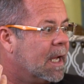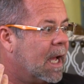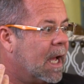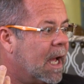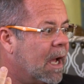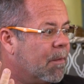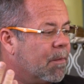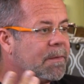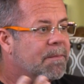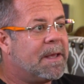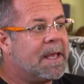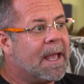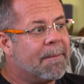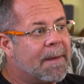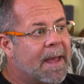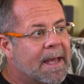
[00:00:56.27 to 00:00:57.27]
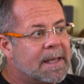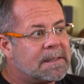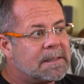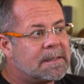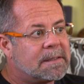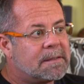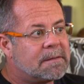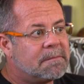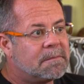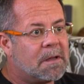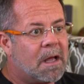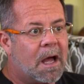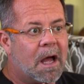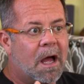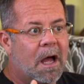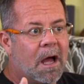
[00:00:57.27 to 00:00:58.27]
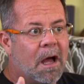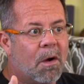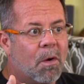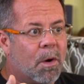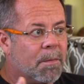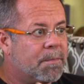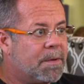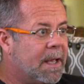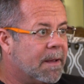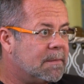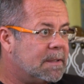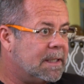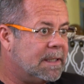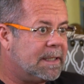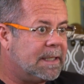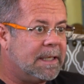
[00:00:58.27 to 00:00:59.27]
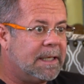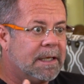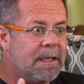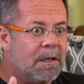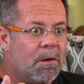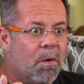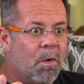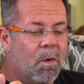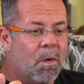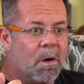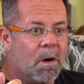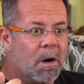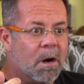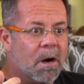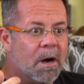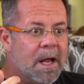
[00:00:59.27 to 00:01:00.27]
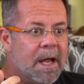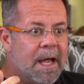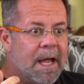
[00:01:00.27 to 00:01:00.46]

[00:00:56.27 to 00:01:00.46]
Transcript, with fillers: uh, with PMS uh, or PMDD or